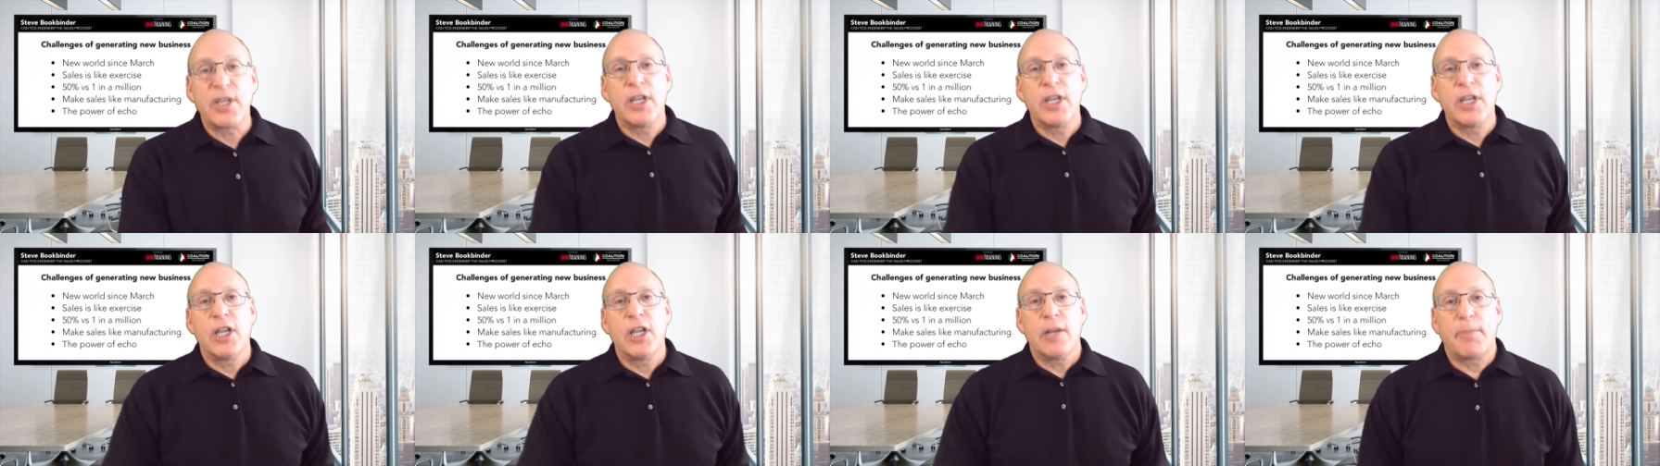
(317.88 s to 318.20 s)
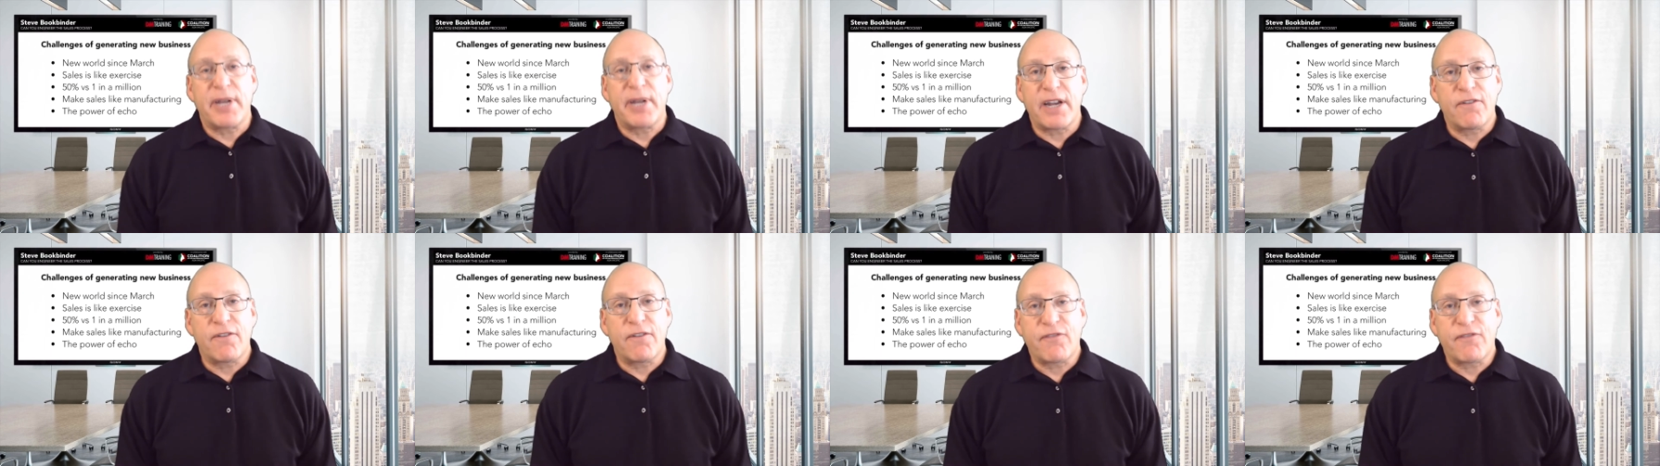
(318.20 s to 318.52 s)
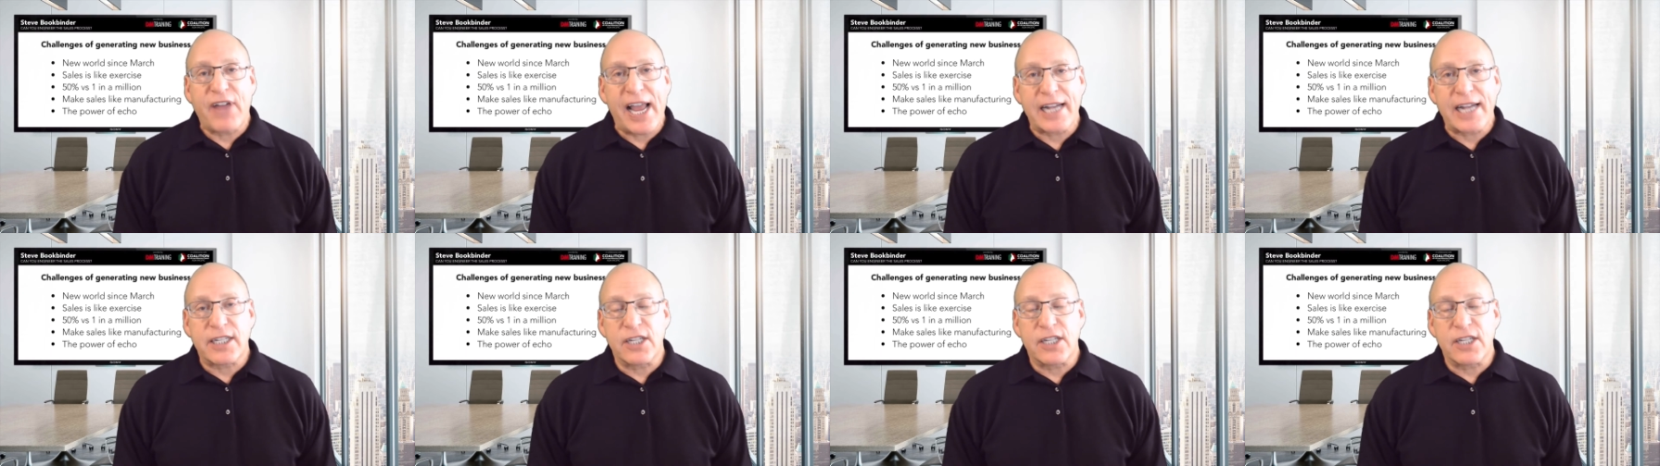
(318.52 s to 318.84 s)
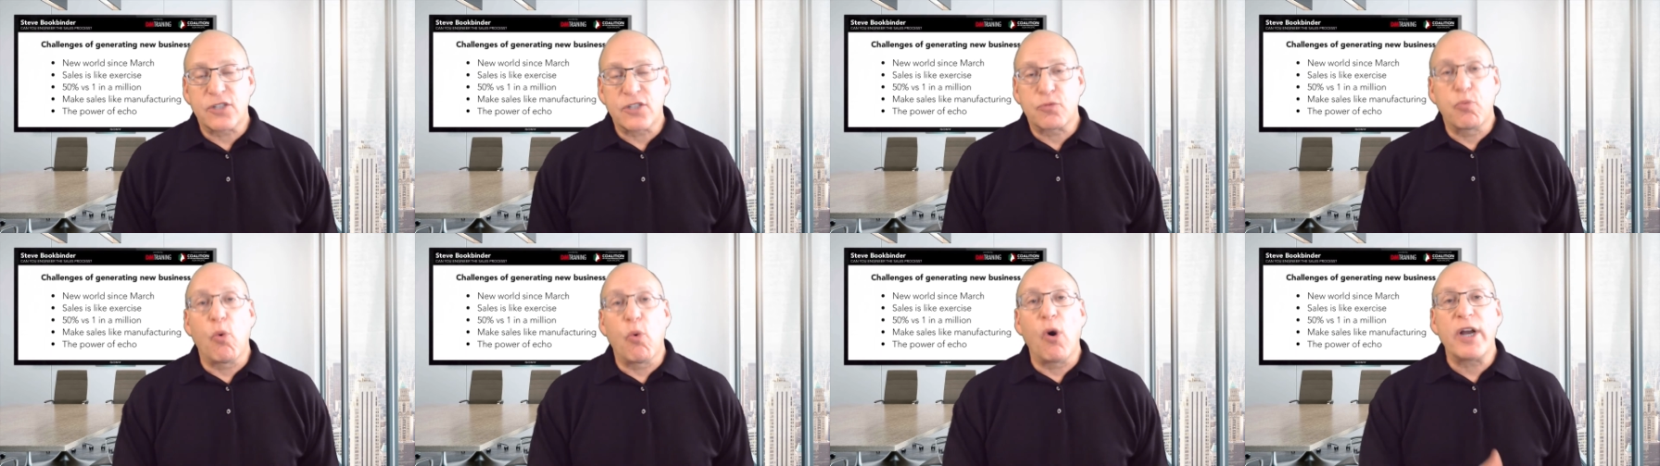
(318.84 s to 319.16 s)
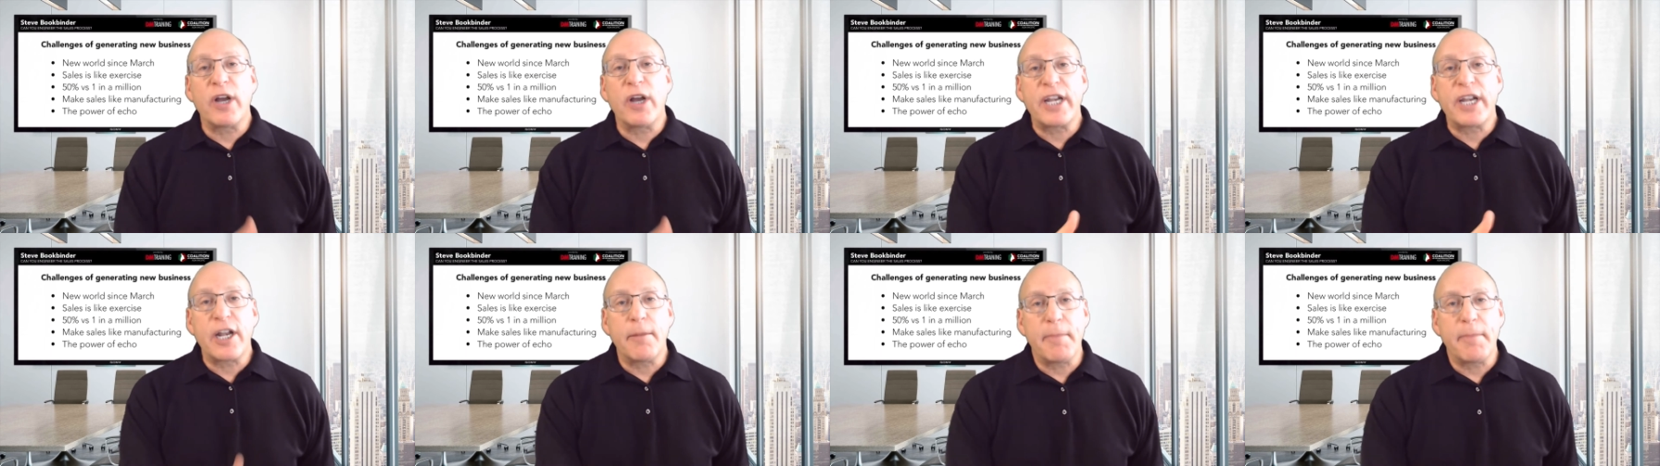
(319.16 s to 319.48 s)
But in fact, it's 1
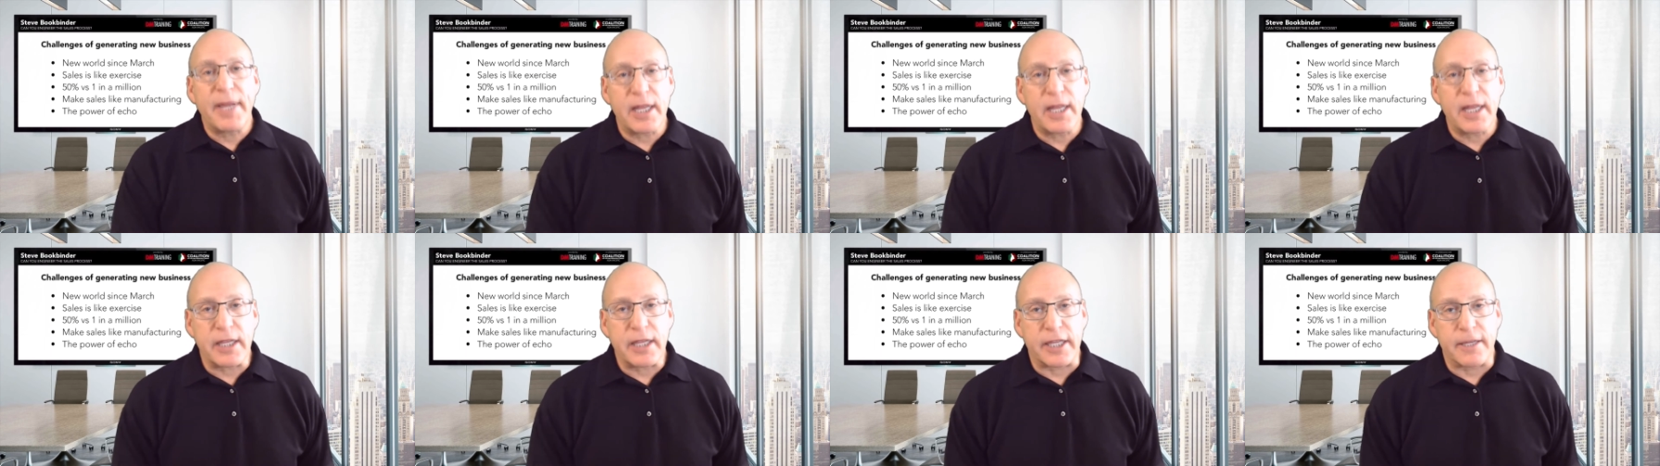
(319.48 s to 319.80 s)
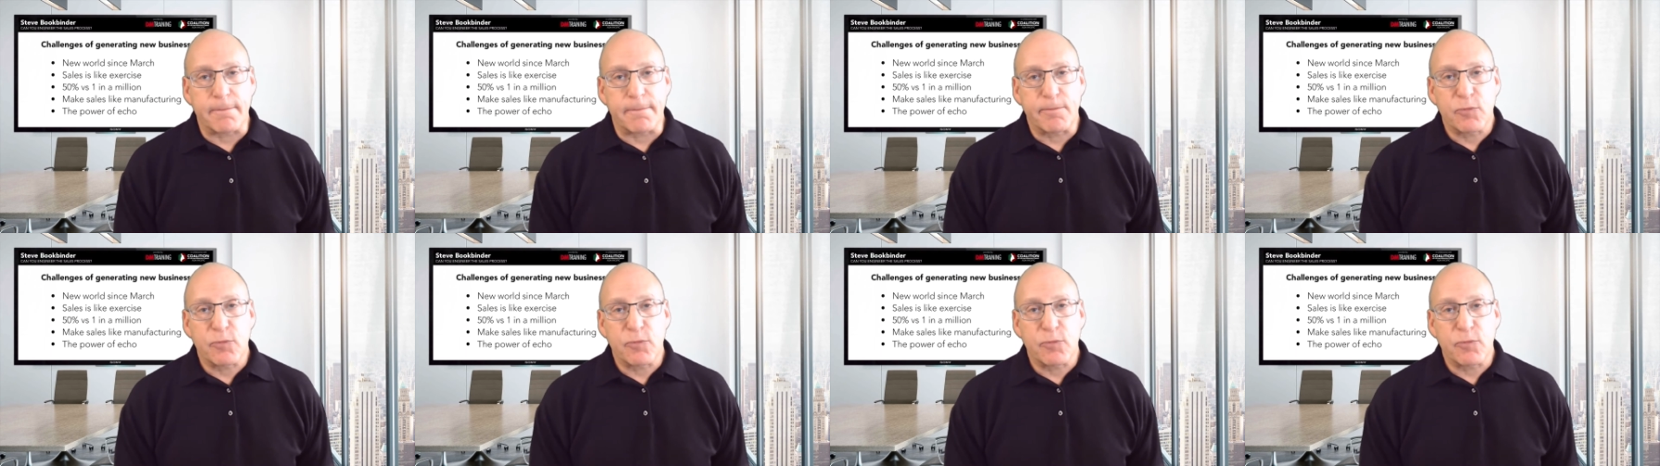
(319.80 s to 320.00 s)
in a million.